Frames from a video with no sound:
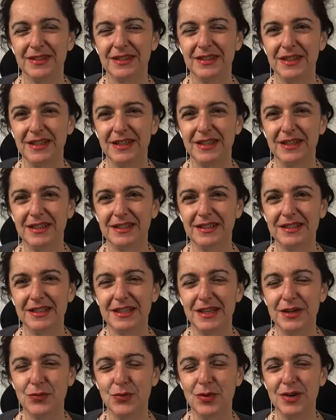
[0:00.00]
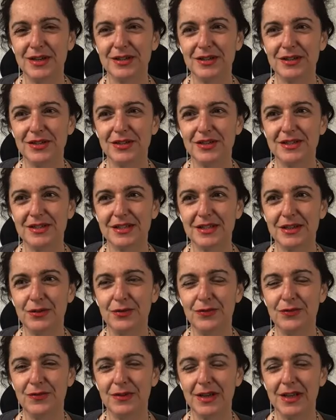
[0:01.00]
Yeah, it's like once your
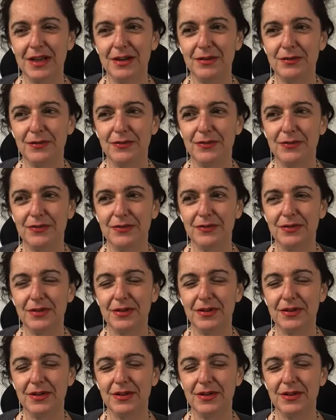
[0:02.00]
self-love